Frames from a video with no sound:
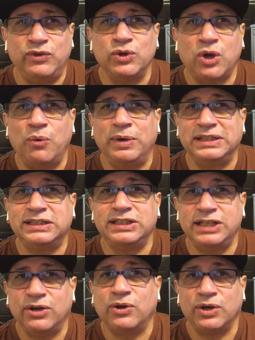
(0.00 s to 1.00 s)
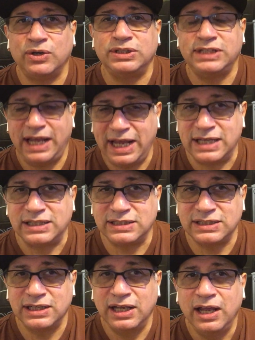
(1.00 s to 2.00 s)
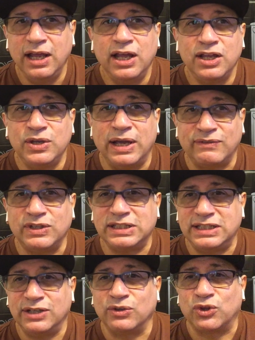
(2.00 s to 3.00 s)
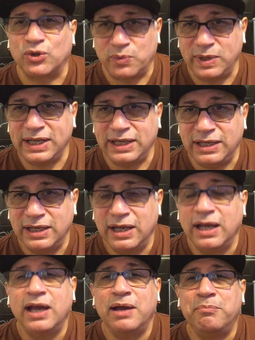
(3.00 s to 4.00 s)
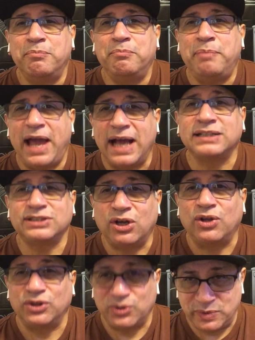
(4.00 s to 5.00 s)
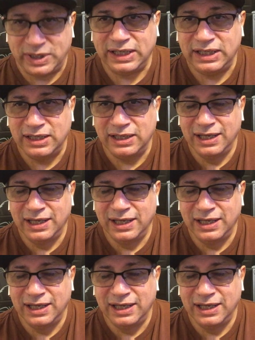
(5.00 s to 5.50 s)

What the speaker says: go and steal her tests, you have to steal 3, pass all 3